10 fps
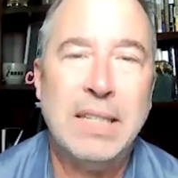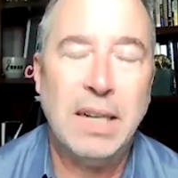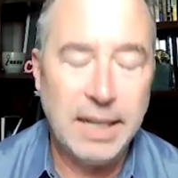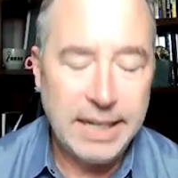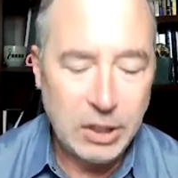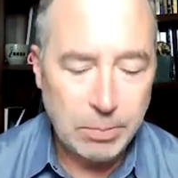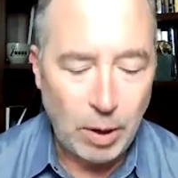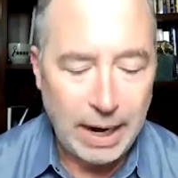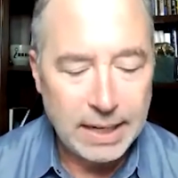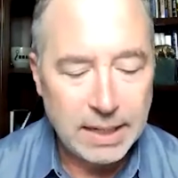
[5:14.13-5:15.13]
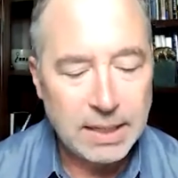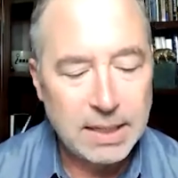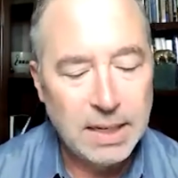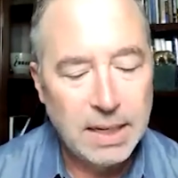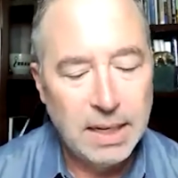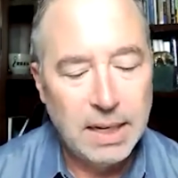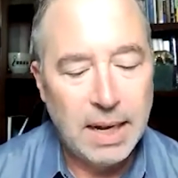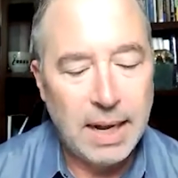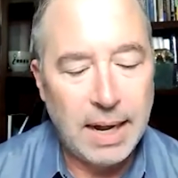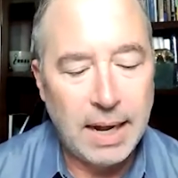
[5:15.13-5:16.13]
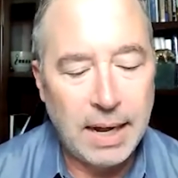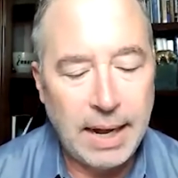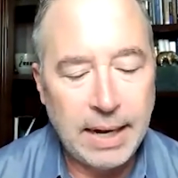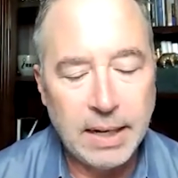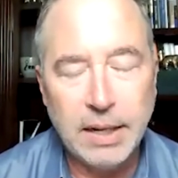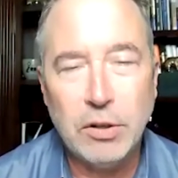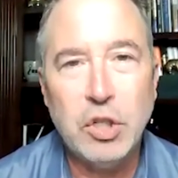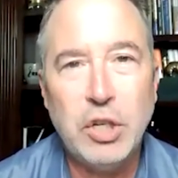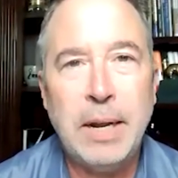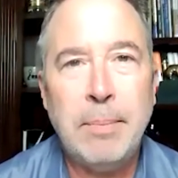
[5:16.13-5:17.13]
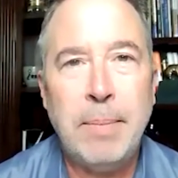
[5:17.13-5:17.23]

Unleashed Brands and Little Jim,